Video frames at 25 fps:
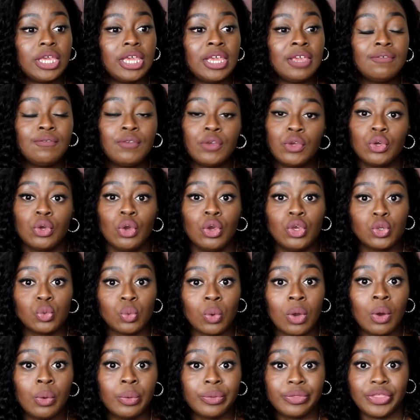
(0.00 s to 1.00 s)
if it goes
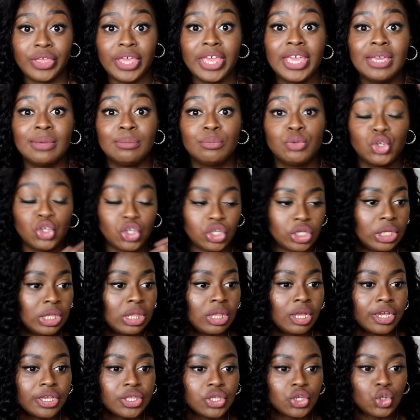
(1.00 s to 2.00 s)
well with him,
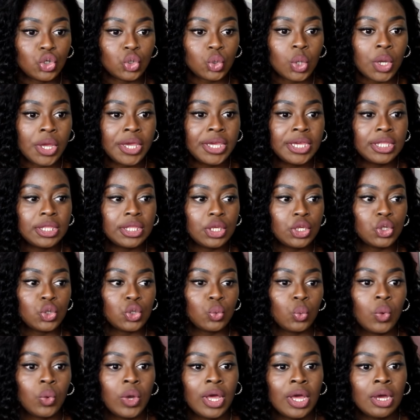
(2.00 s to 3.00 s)
she'd like to try it
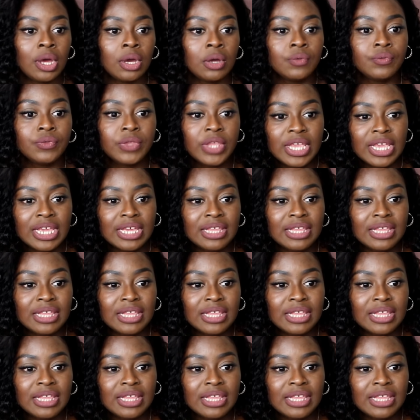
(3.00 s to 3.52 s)
as well.